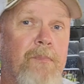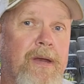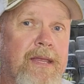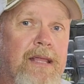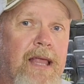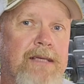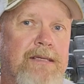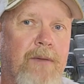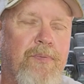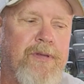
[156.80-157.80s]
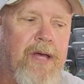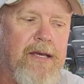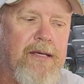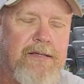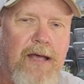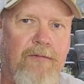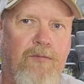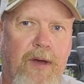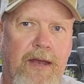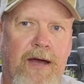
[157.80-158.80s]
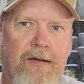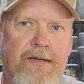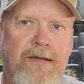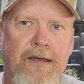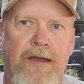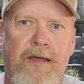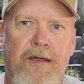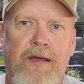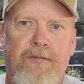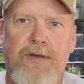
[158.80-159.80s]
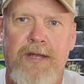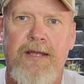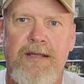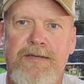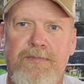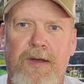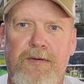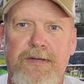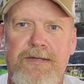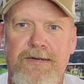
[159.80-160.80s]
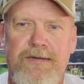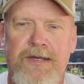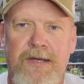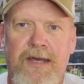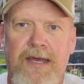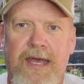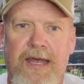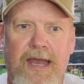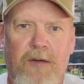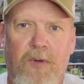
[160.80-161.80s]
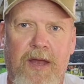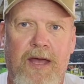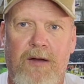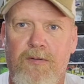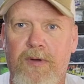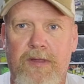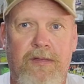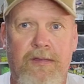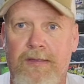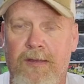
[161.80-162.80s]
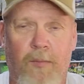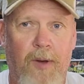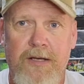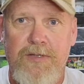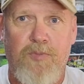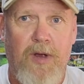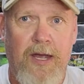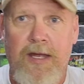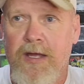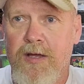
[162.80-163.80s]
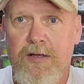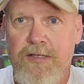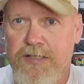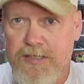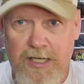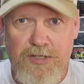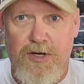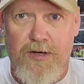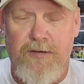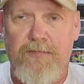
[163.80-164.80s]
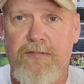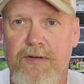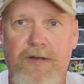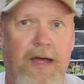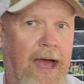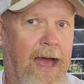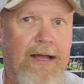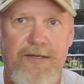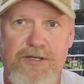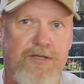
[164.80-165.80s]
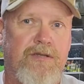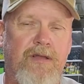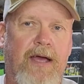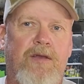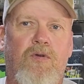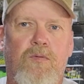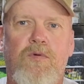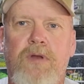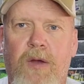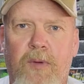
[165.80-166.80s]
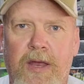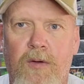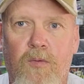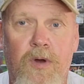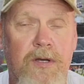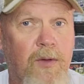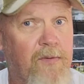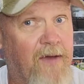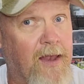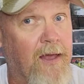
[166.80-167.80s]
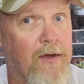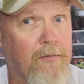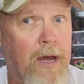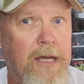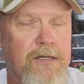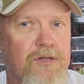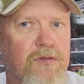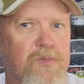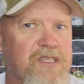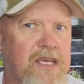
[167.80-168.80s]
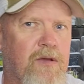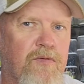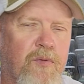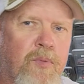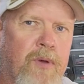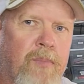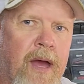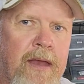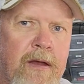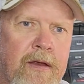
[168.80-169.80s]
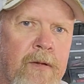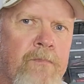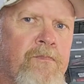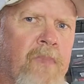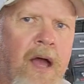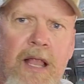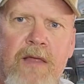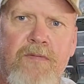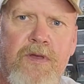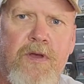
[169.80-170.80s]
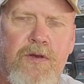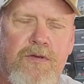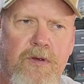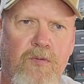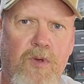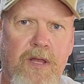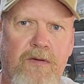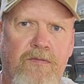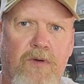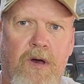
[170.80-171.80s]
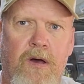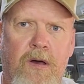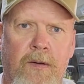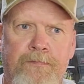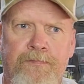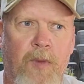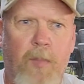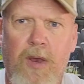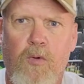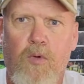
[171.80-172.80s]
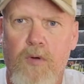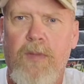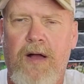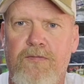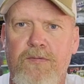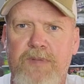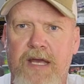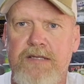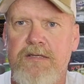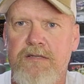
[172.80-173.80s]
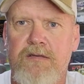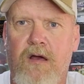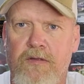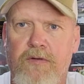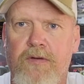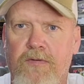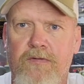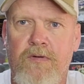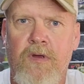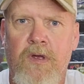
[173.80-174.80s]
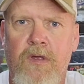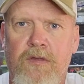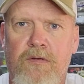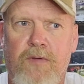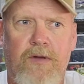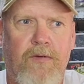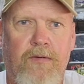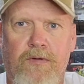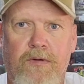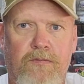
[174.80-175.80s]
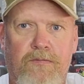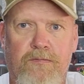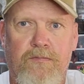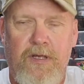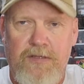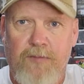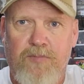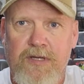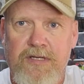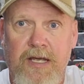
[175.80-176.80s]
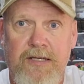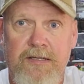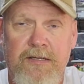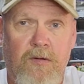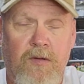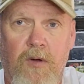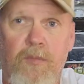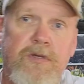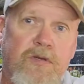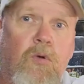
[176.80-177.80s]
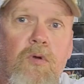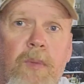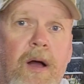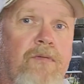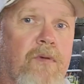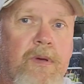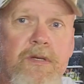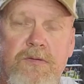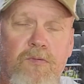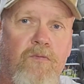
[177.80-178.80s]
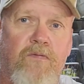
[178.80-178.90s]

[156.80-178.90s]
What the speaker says: But in the last couple days, I've went out and did a ridiculous amount of research, and I went out with no bug spray, t-shirt, hat, just like normal, and I went out and worked. Now, we've had a lot of rain, so the mosquitoes are pretty bad out here. I live in the country. We live about a quarter mile from Texas on the Red River. The Red River that separates Texas and Oklahoma is a quarter mile from us.